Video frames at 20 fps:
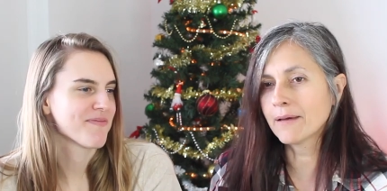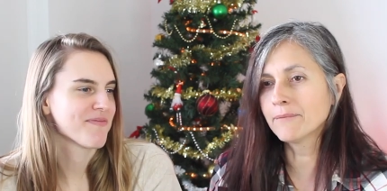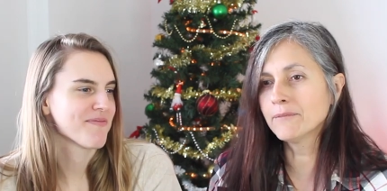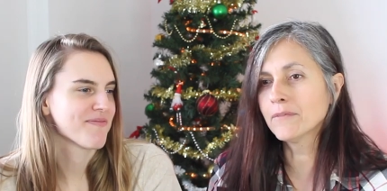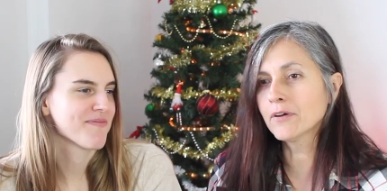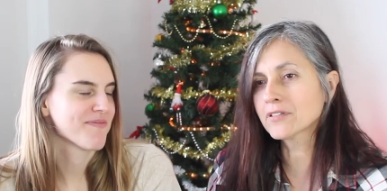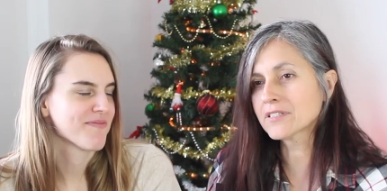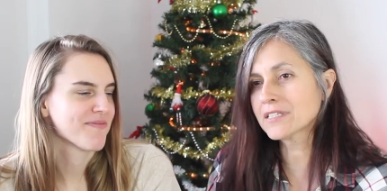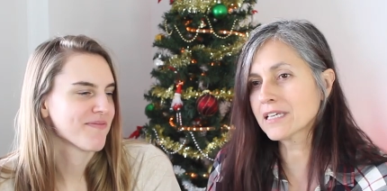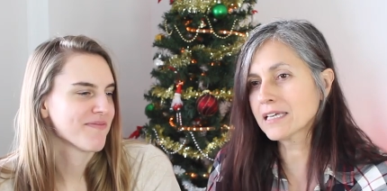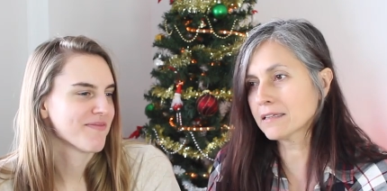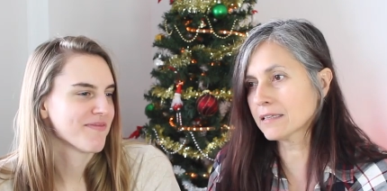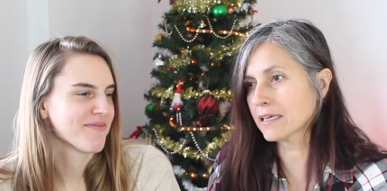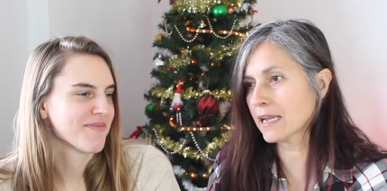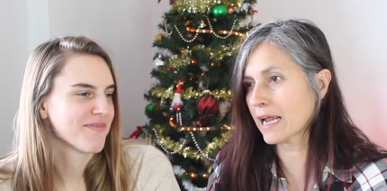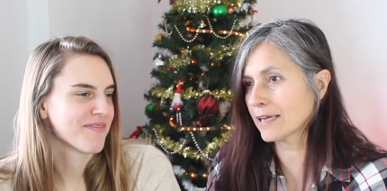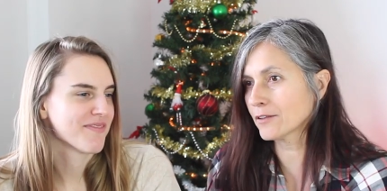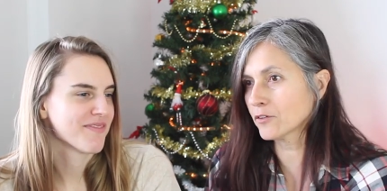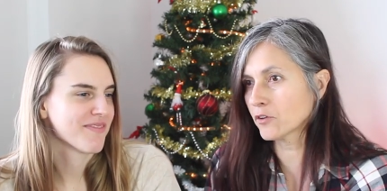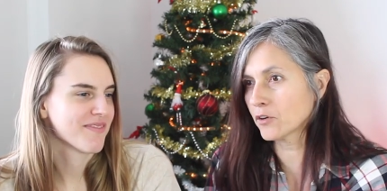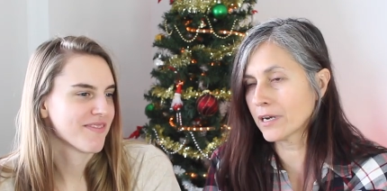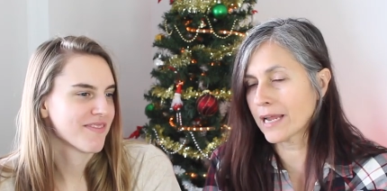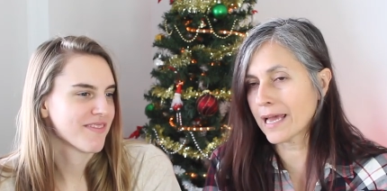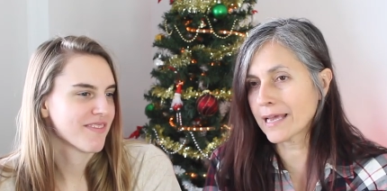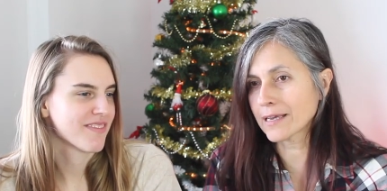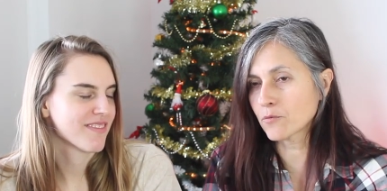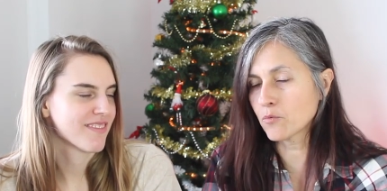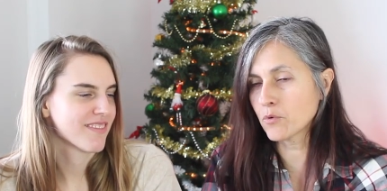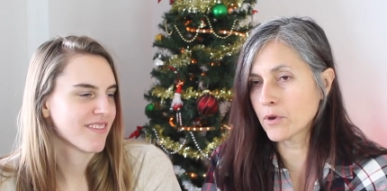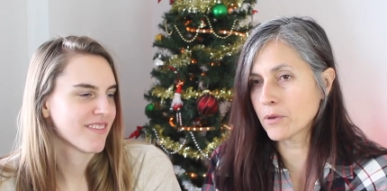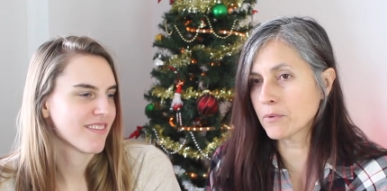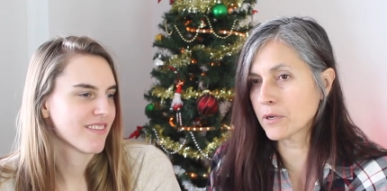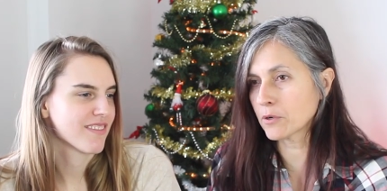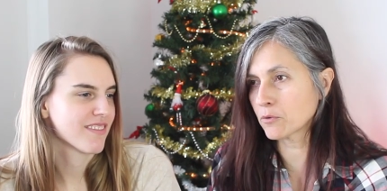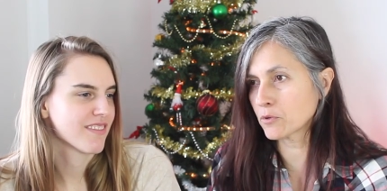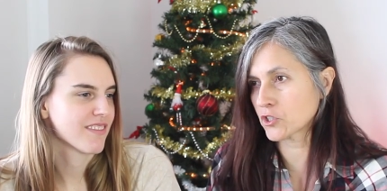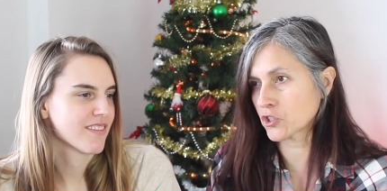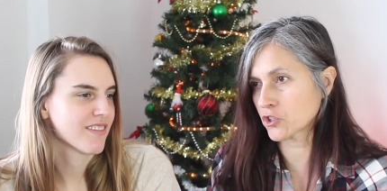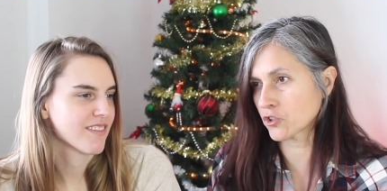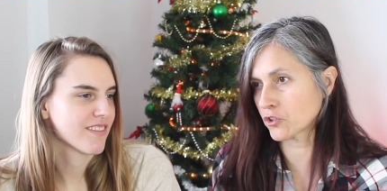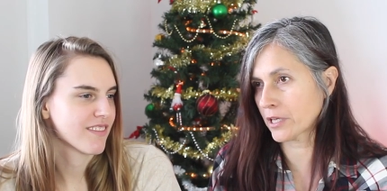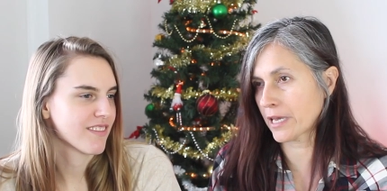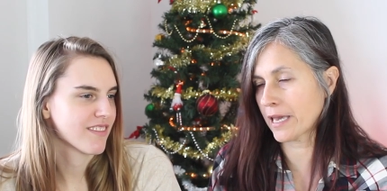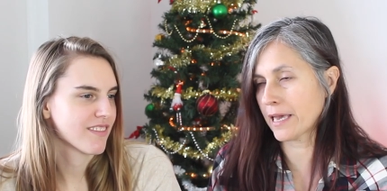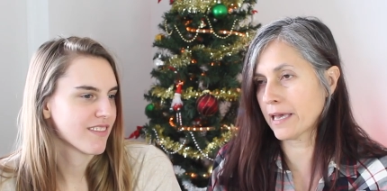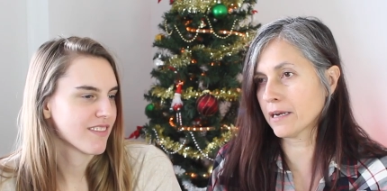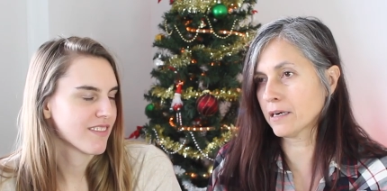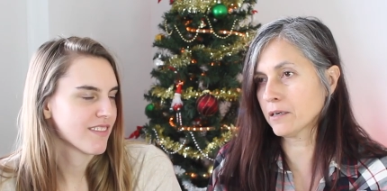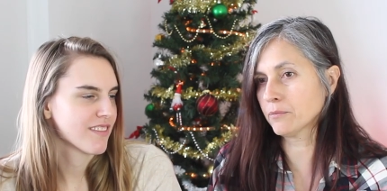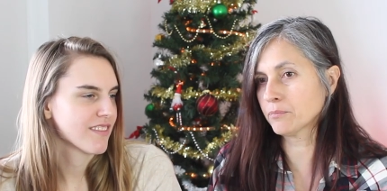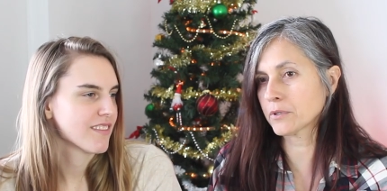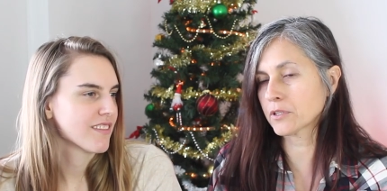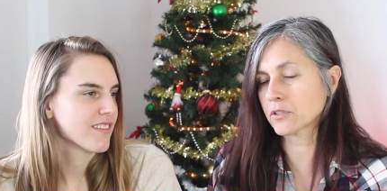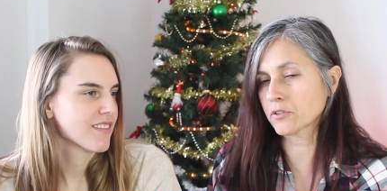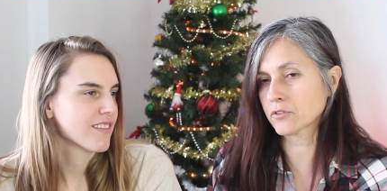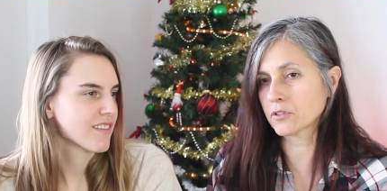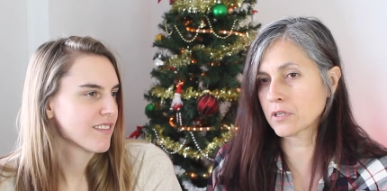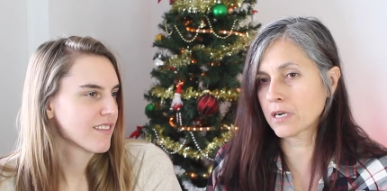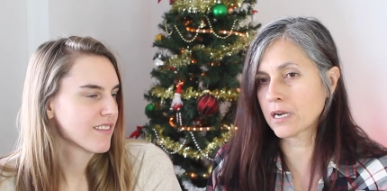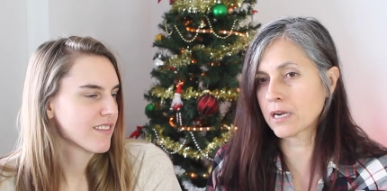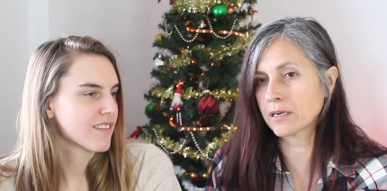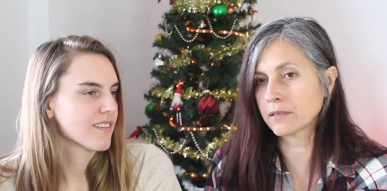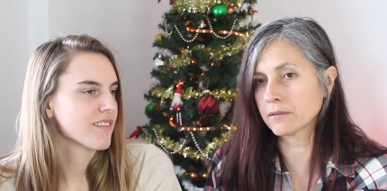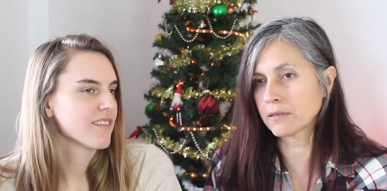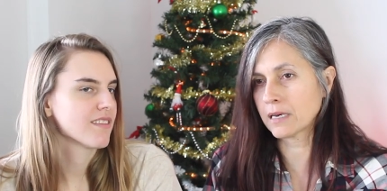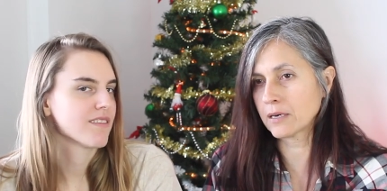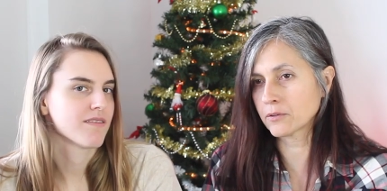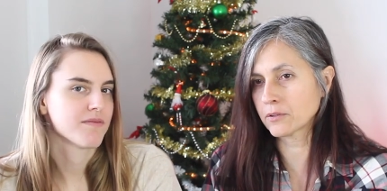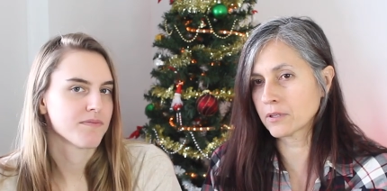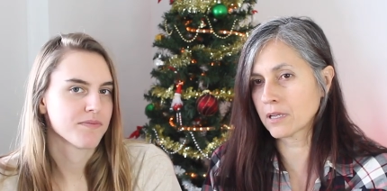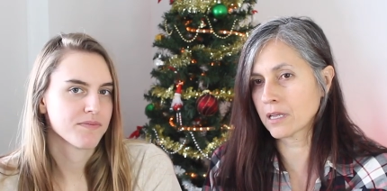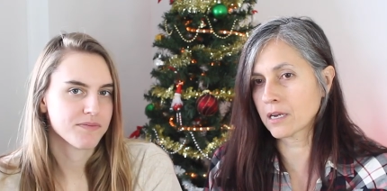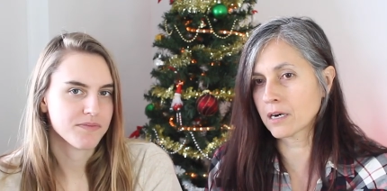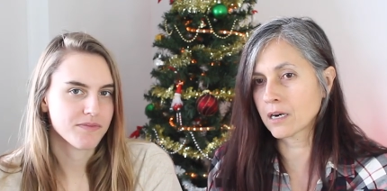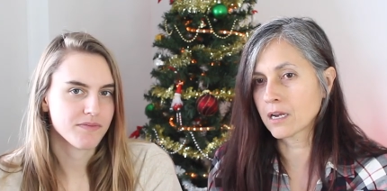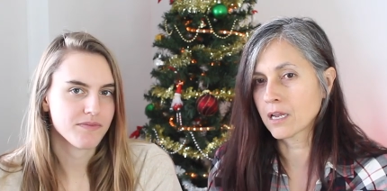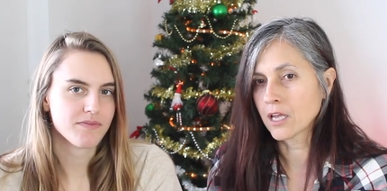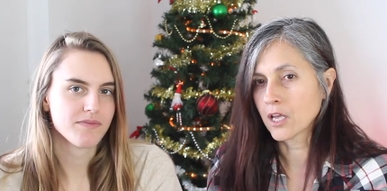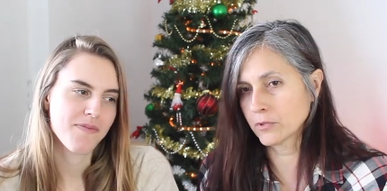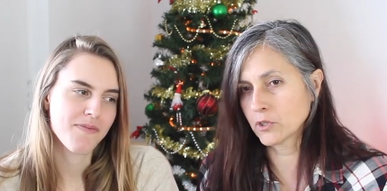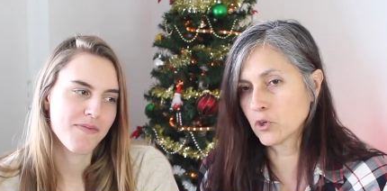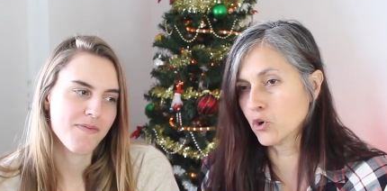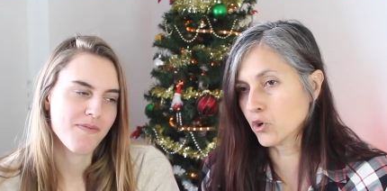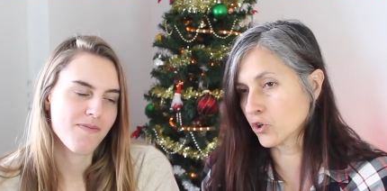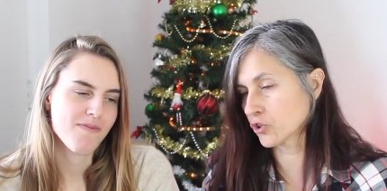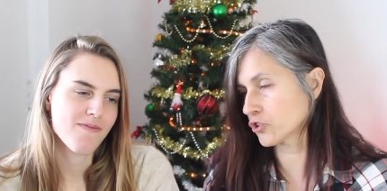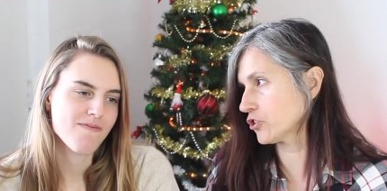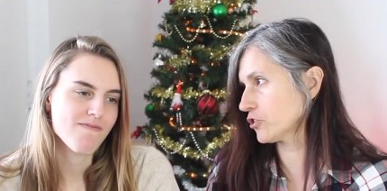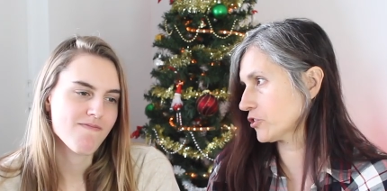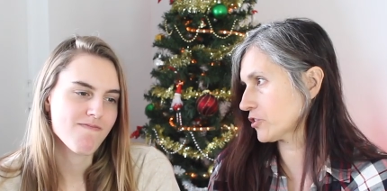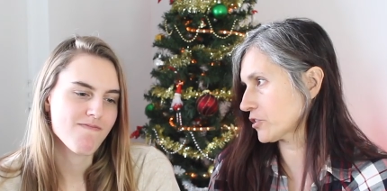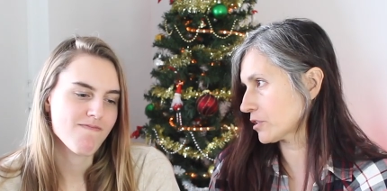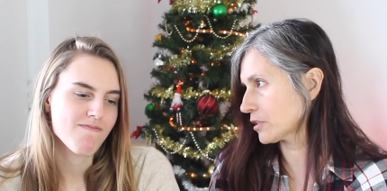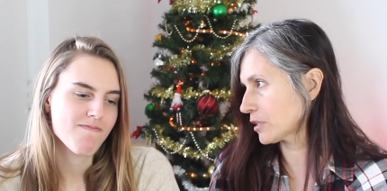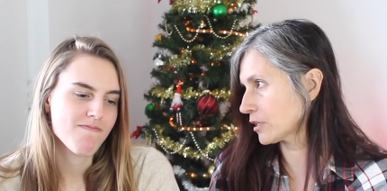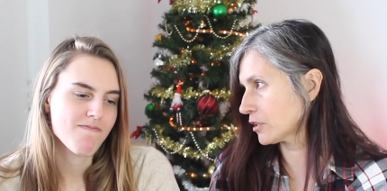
Speaker 1: I'm not saying that I don't like women with short hair because they are out there gorgeous